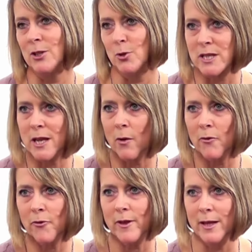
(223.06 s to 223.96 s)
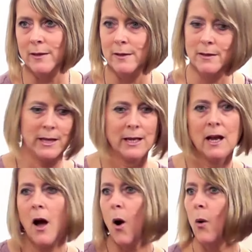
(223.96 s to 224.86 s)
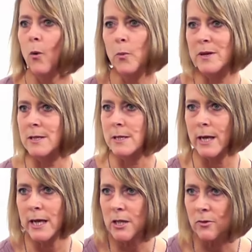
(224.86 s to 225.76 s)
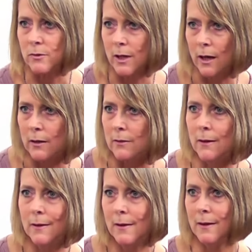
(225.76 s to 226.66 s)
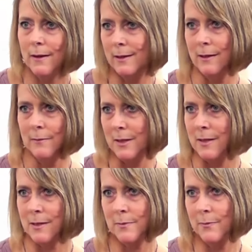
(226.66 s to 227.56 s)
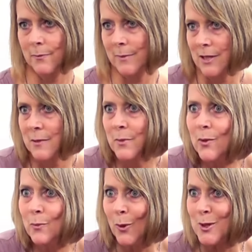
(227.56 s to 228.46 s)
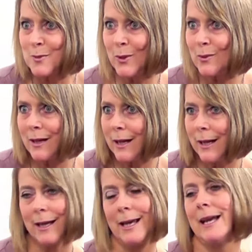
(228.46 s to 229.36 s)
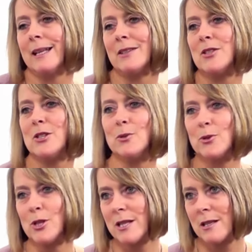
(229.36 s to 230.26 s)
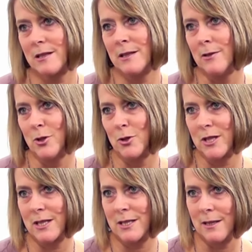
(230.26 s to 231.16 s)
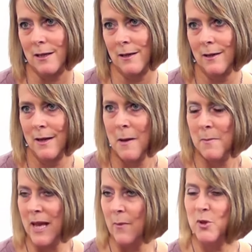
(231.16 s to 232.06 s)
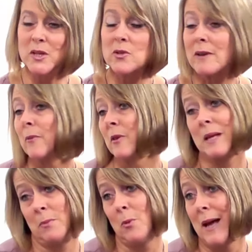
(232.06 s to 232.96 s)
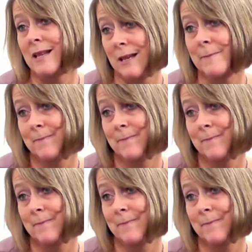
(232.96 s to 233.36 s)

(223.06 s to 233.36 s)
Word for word: in yourself, then the whole presentation will go in a much much smooth more smoothly and you'll just you know you'll just uh, be able to interact with people better